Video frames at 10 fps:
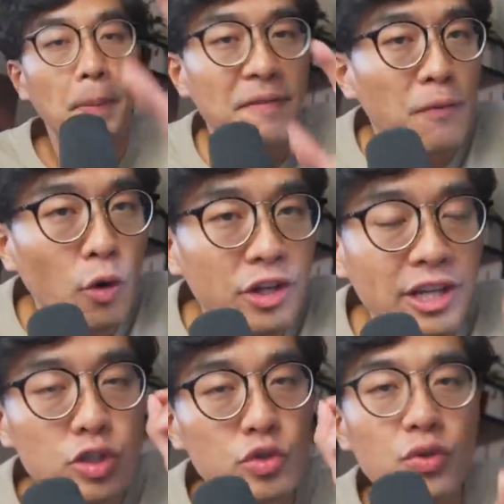before you
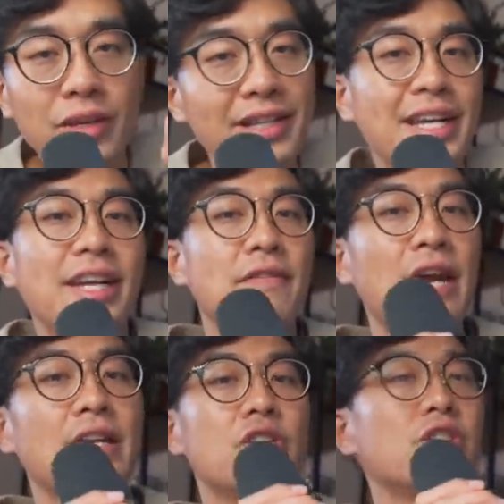can truly take
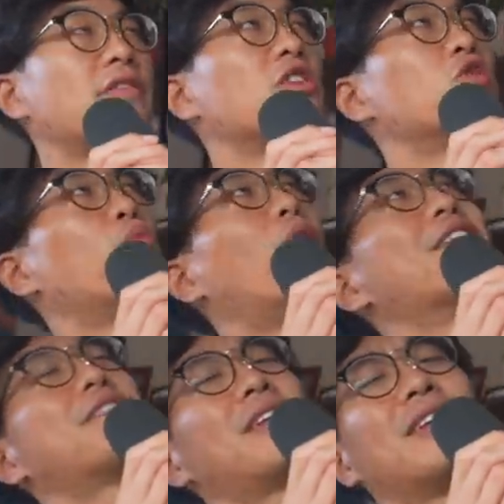advantage of this
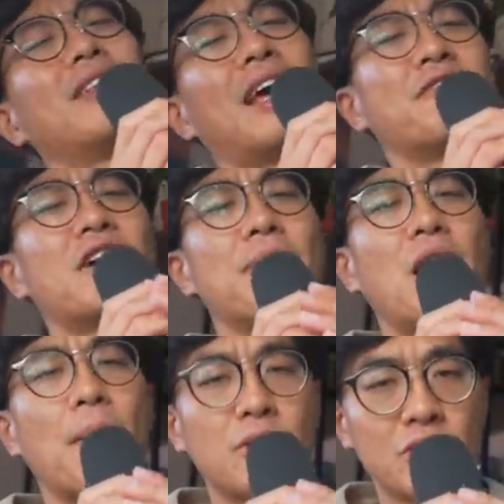once-in-a-lifetime
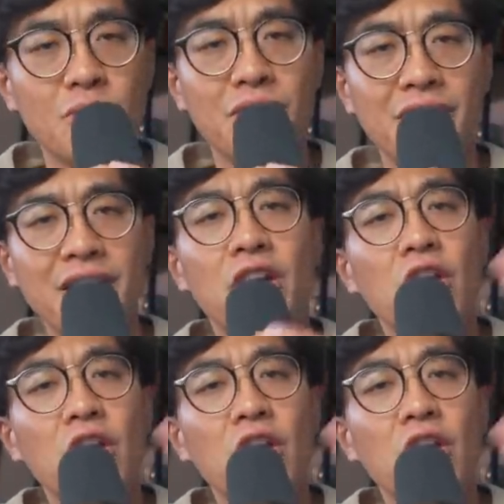opportunity,